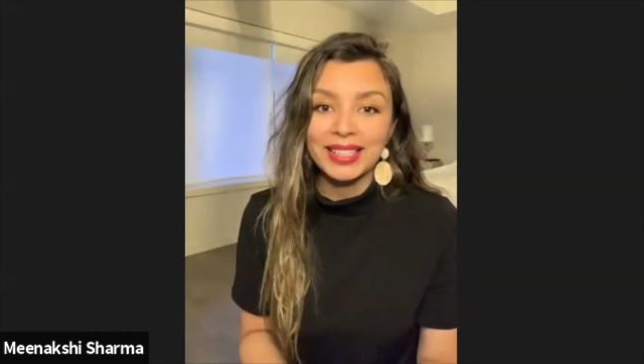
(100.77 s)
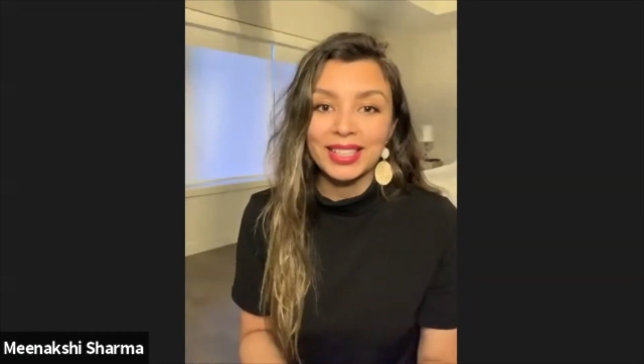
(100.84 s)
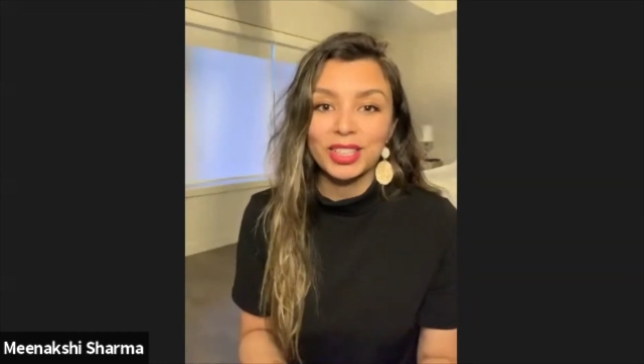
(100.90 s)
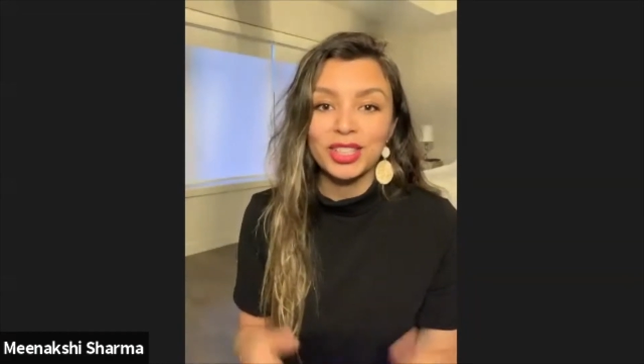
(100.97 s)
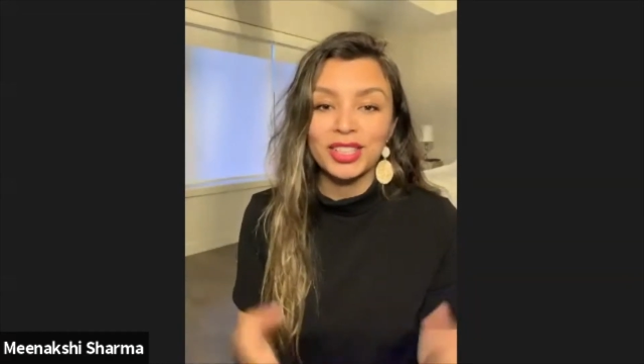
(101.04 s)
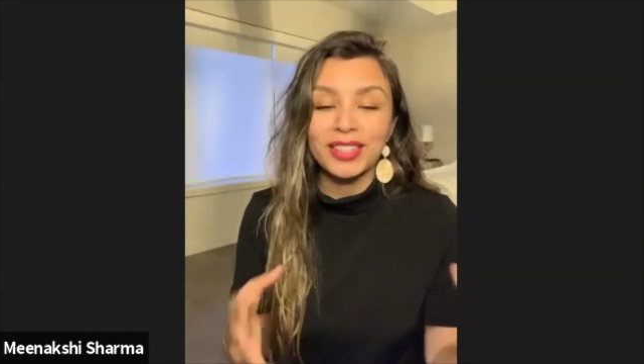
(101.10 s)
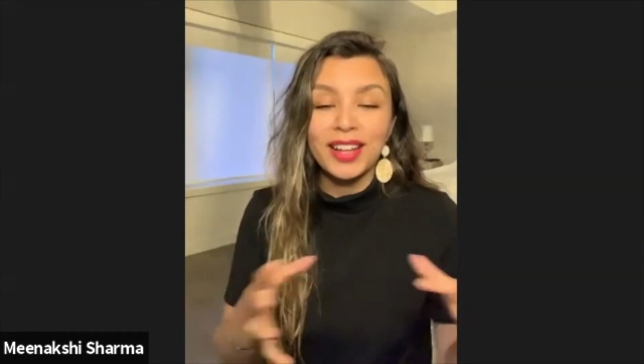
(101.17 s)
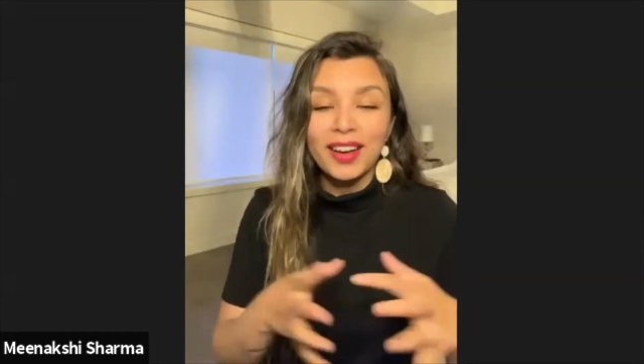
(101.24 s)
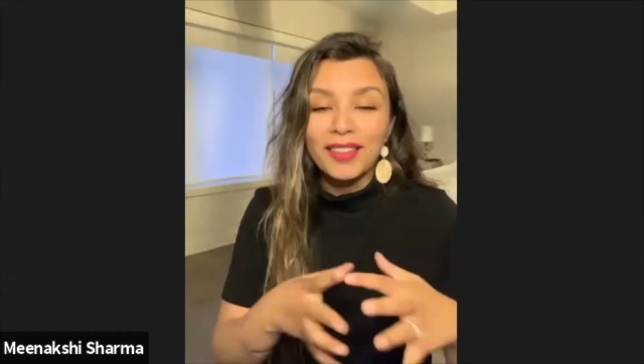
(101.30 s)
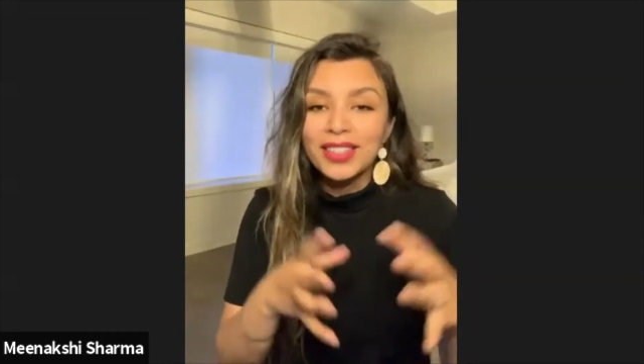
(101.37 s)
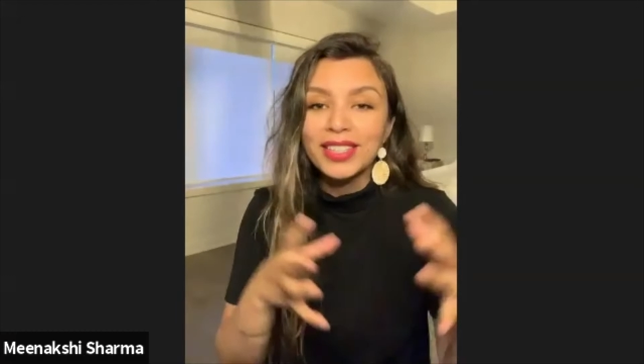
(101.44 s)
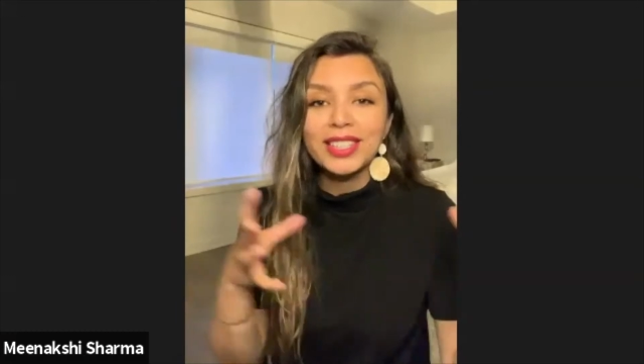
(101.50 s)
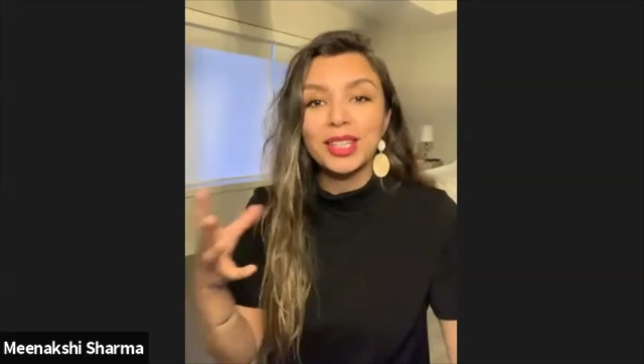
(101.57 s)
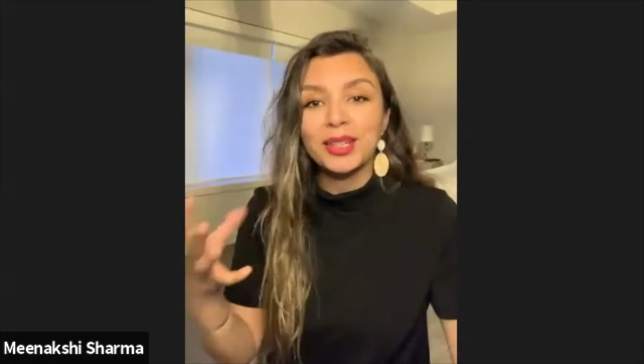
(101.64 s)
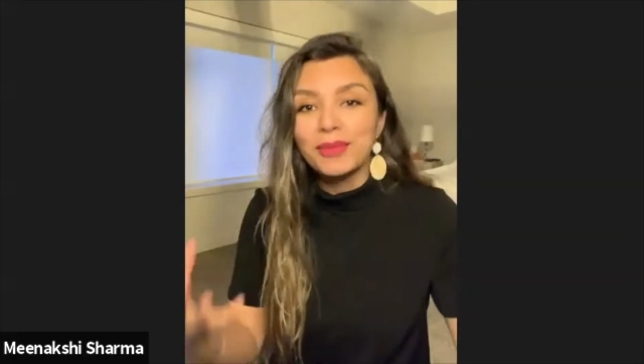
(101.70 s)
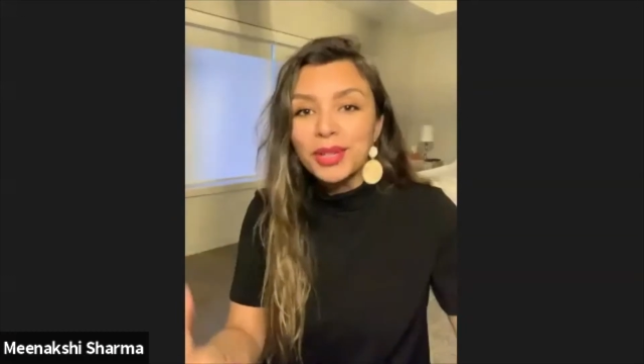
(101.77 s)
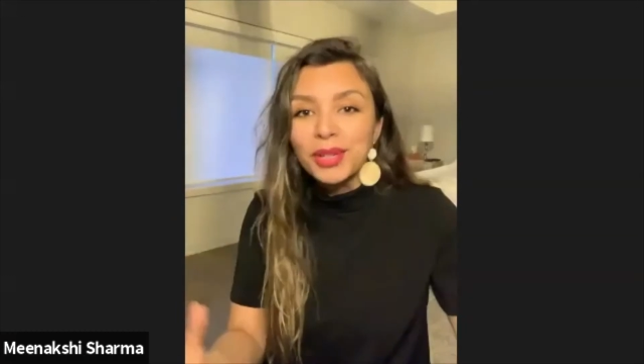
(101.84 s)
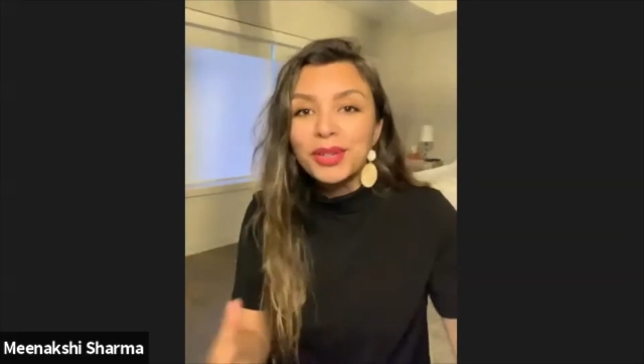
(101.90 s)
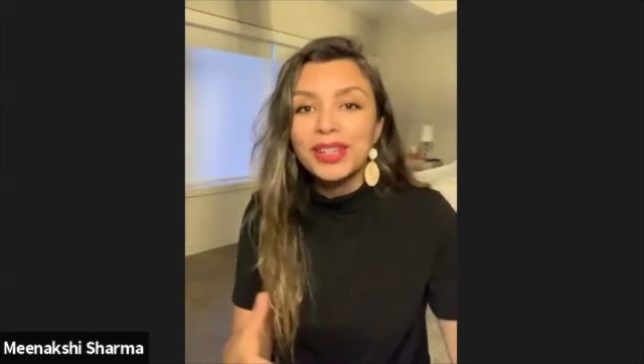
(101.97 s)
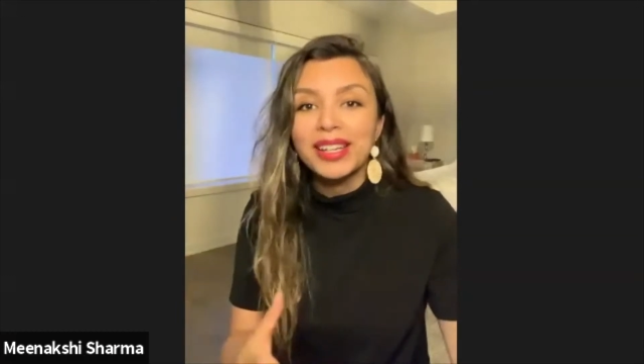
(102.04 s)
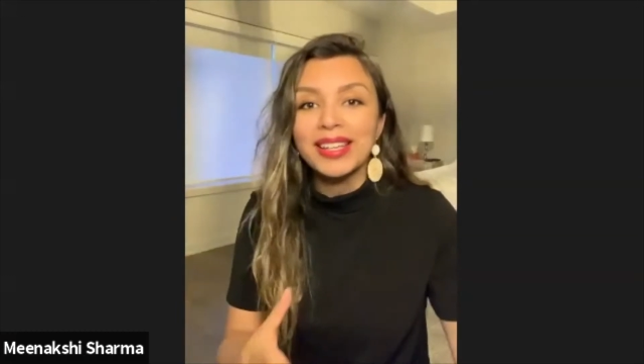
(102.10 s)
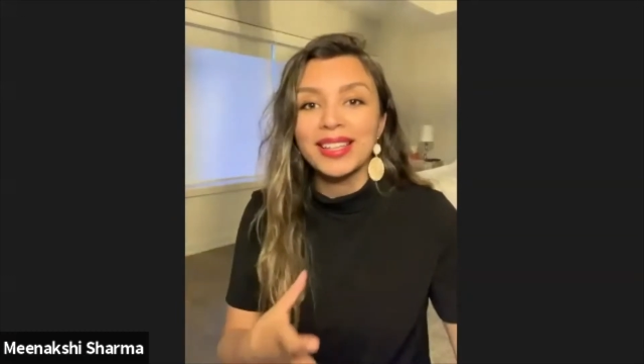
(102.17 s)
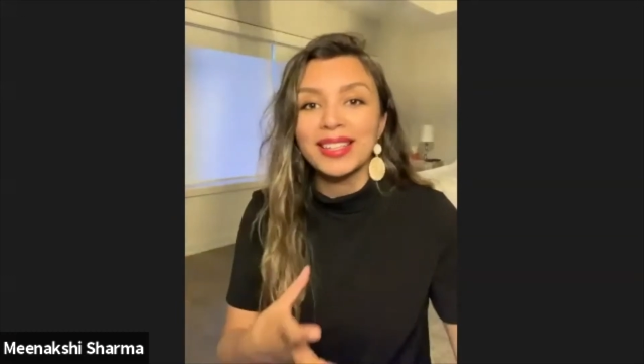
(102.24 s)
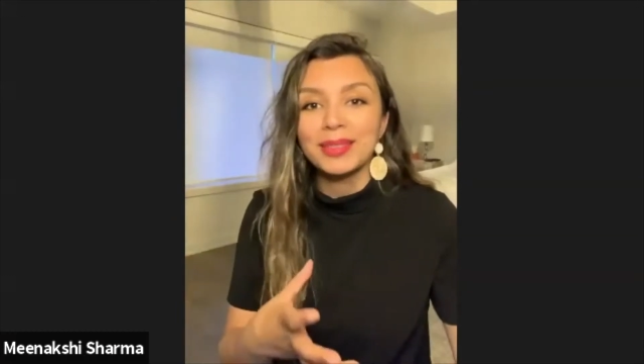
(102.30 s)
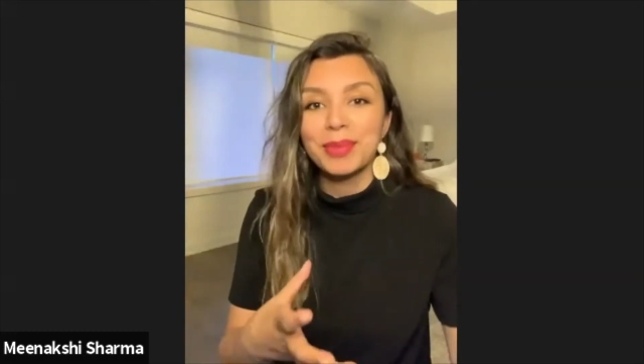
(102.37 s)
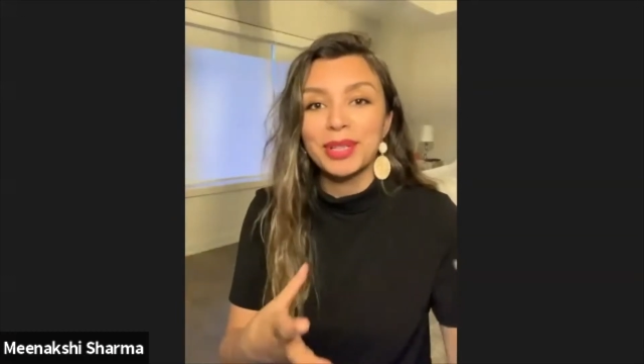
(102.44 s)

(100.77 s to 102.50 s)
And I just love this community that's